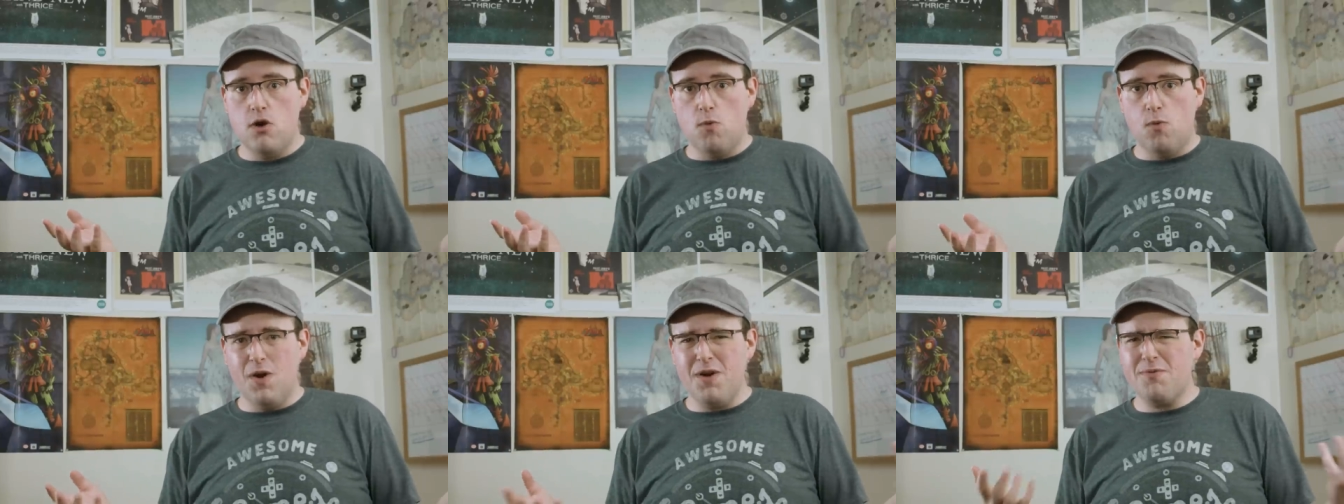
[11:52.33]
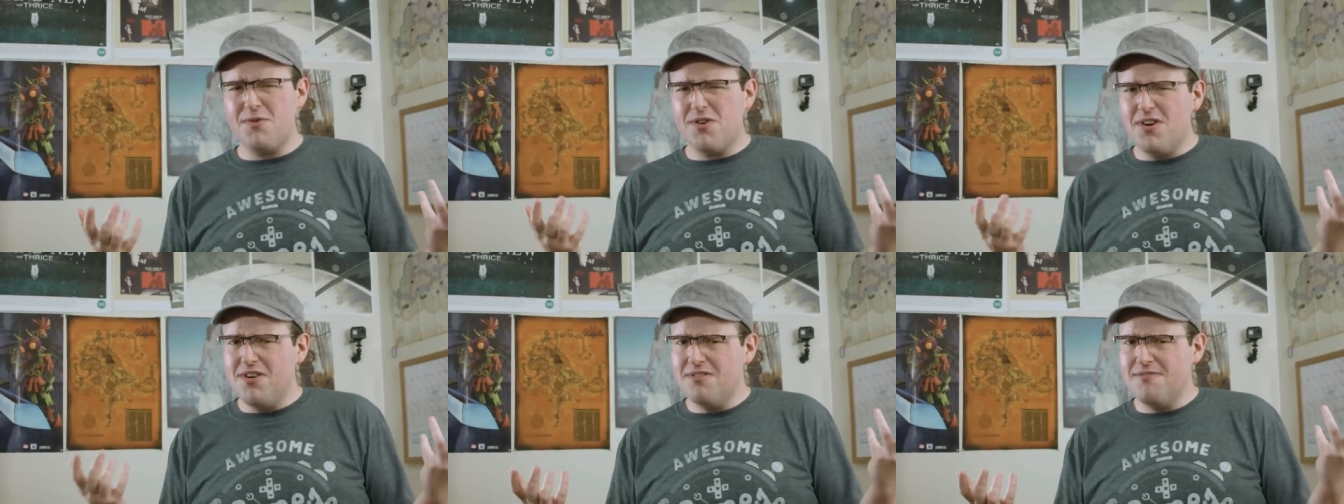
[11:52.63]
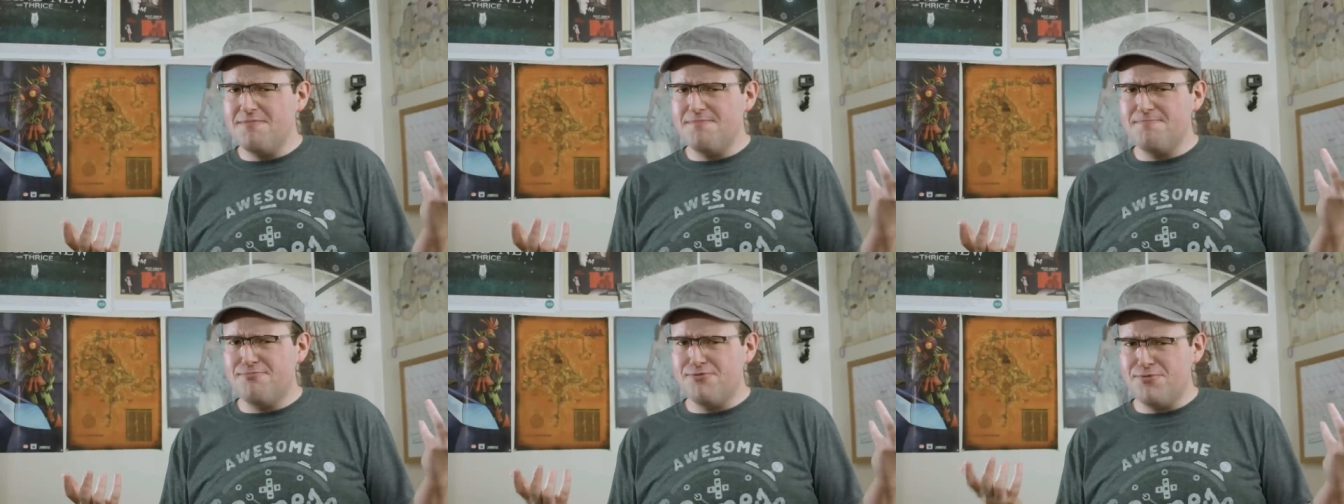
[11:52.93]
we were
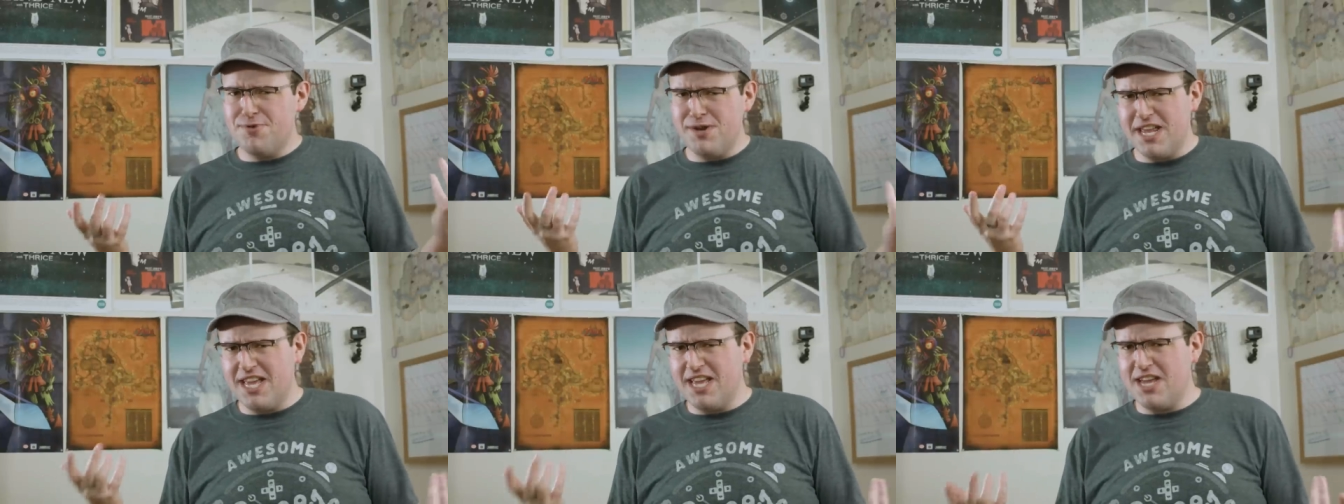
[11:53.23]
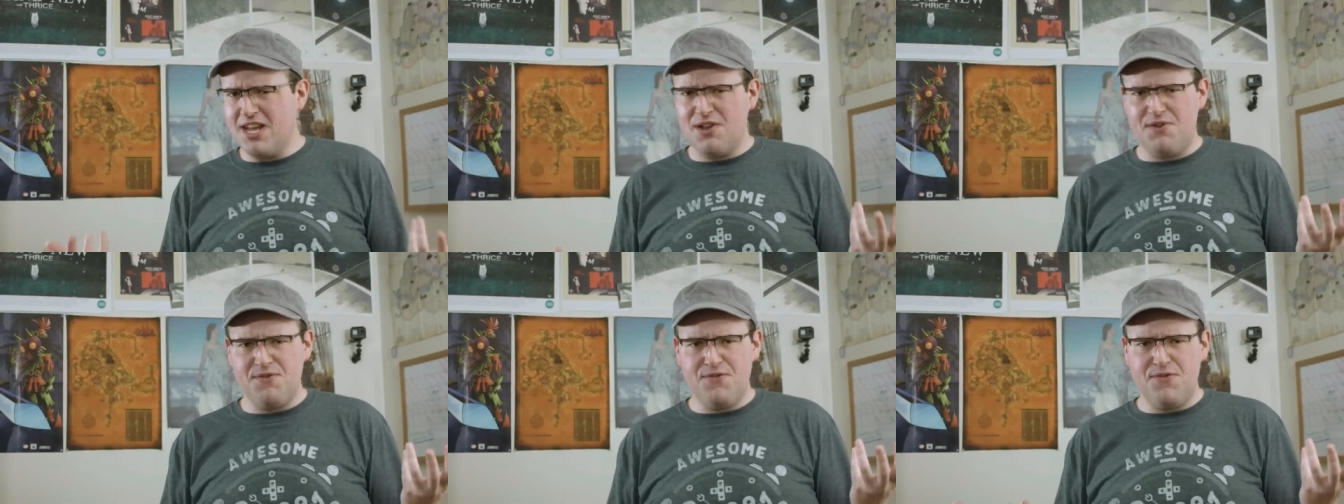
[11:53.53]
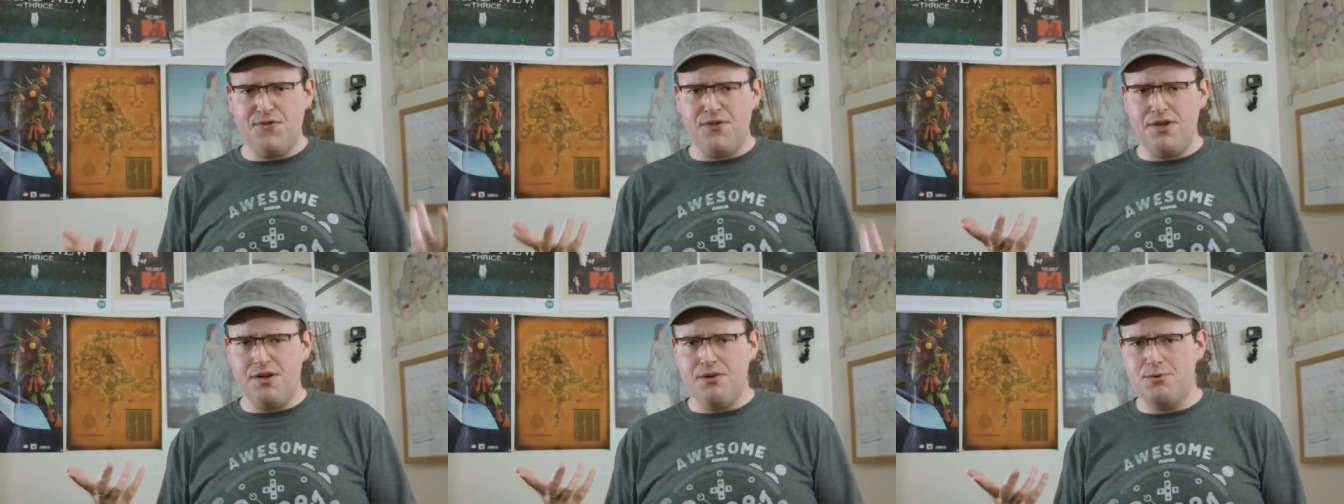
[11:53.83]
all pretty
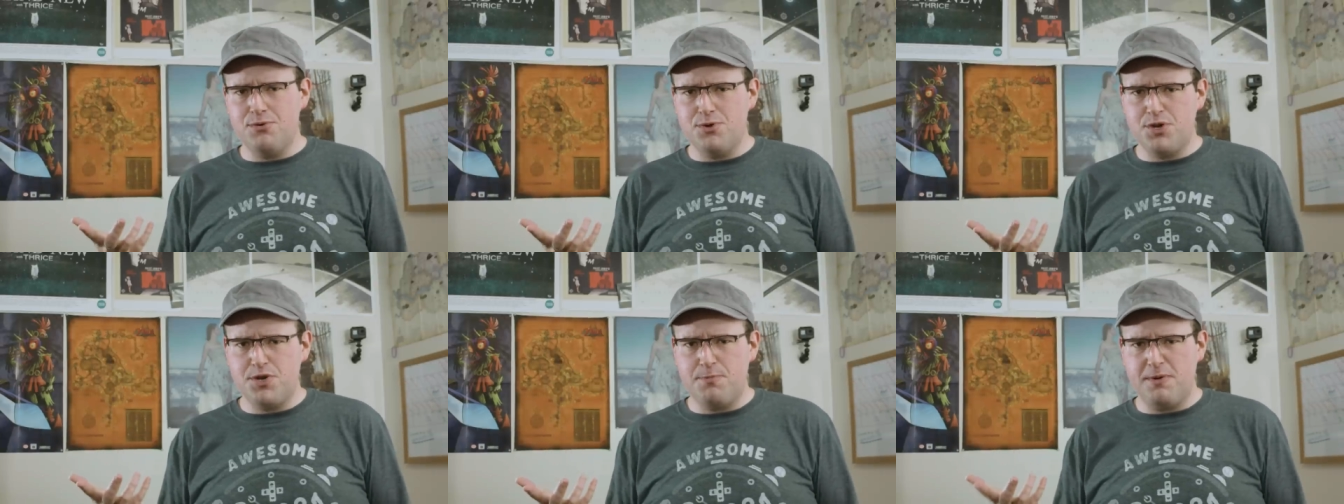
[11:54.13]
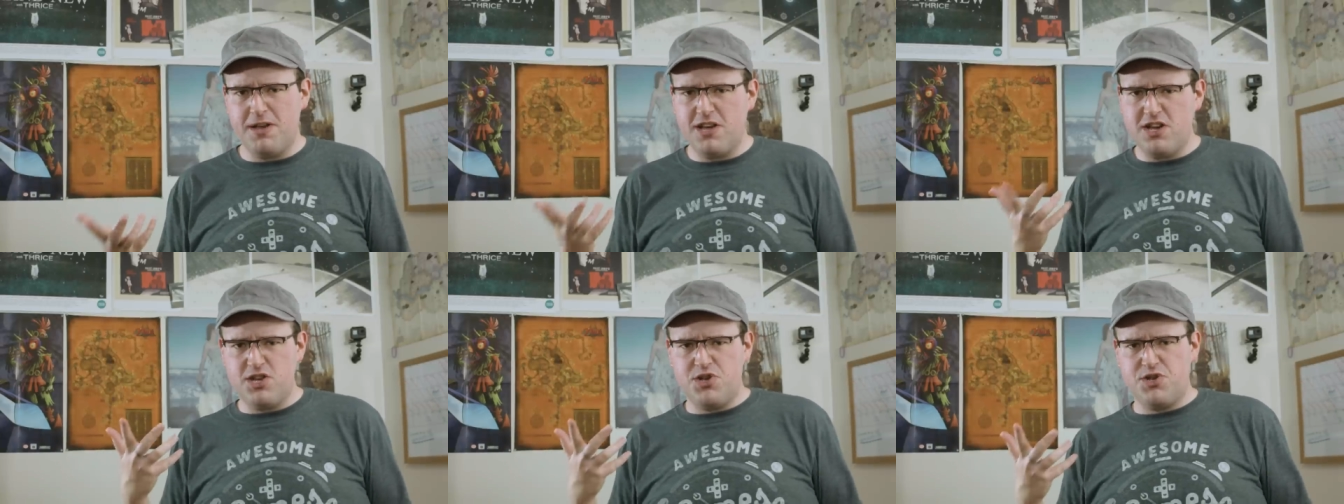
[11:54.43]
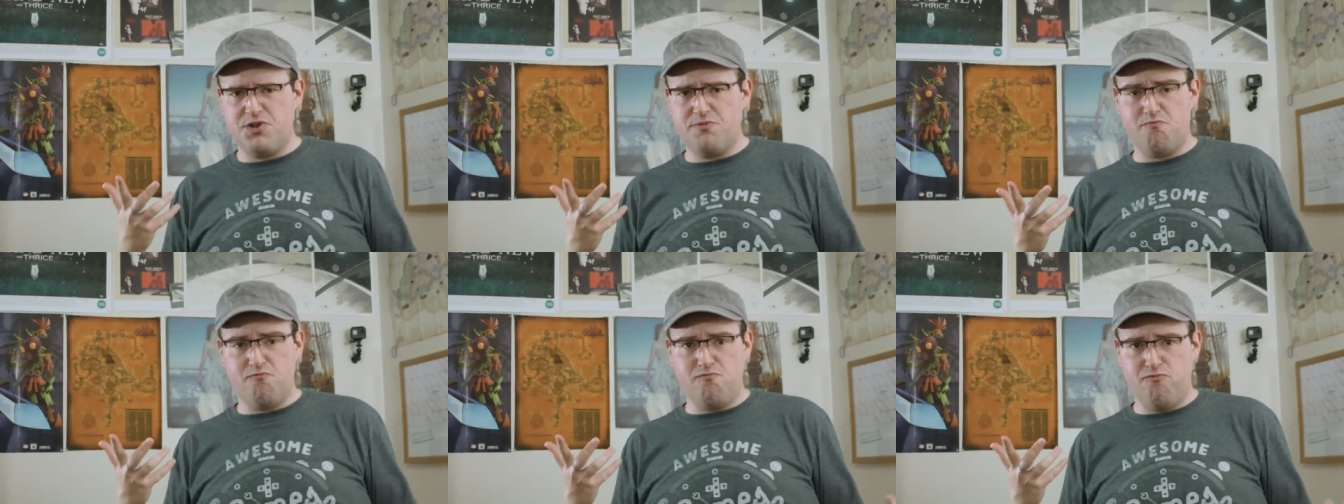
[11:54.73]
confused because